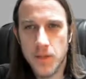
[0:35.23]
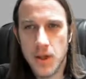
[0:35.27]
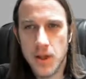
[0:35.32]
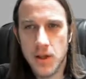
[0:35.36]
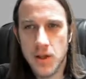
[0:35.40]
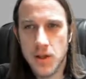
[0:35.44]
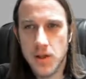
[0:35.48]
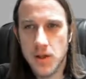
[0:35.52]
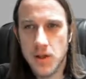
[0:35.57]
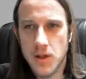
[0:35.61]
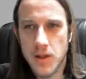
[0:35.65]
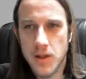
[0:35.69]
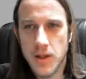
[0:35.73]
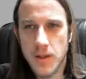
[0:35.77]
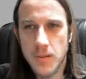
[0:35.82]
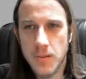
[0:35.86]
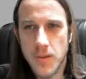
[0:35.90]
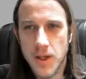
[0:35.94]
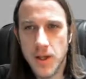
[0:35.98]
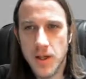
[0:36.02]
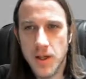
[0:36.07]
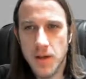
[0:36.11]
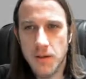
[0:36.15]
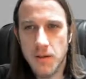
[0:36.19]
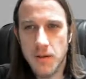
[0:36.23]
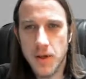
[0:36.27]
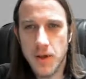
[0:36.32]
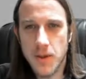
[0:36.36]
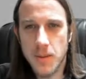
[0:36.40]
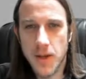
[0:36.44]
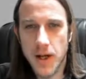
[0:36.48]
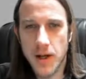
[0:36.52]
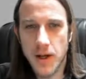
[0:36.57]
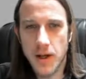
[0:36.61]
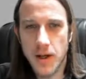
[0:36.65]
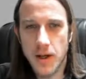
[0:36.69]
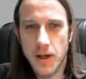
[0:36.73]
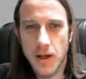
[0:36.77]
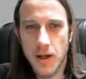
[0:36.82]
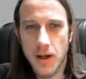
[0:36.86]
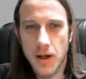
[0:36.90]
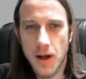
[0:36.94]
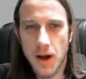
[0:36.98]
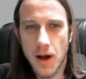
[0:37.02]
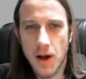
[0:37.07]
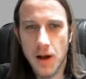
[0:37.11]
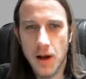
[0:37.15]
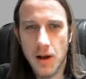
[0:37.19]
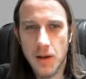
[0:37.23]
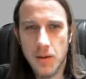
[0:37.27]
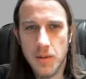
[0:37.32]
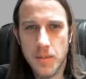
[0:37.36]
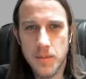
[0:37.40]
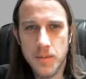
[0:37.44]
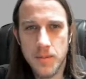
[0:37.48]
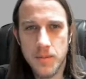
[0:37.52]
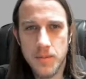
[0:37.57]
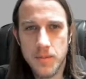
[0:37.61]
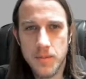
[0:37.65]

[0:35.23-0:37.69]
there's just something different about it. Um,